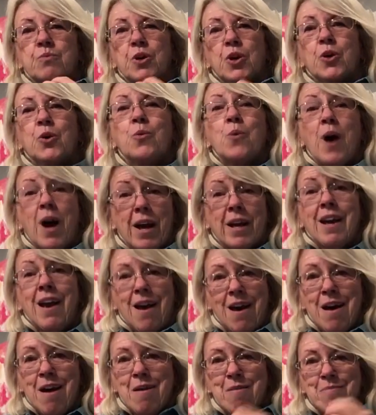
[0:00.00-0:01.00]
who I
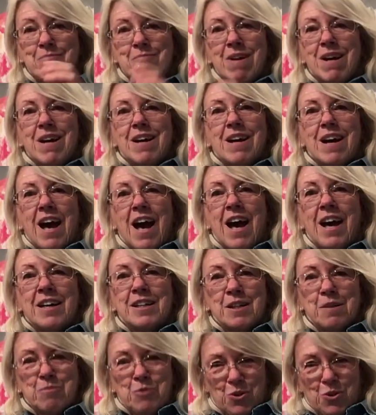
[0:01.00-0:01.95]
am, and I'm